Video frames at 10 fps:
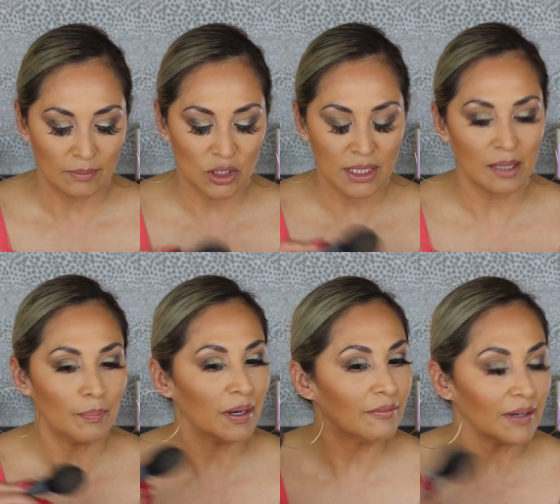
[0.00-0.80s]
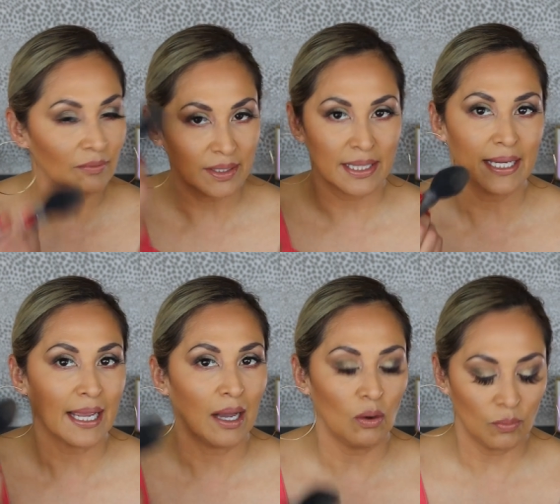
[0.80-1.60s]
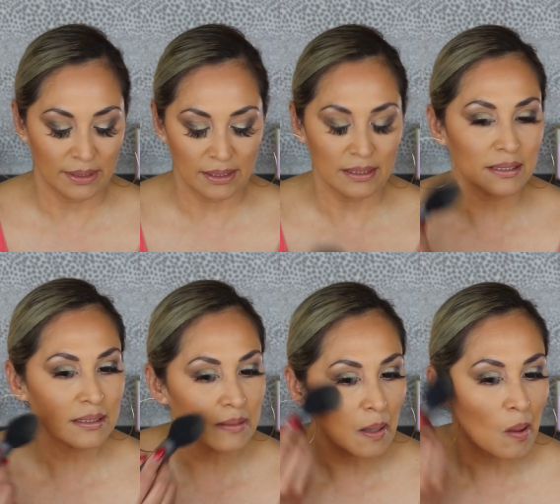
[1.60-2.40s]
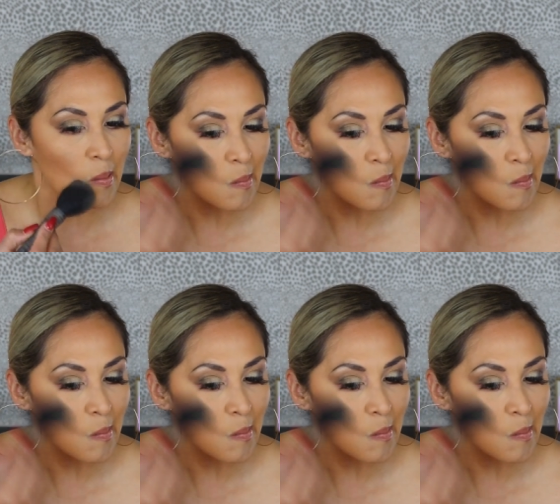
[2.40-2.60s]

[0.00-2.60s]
I'm just gonna buff everything out with this.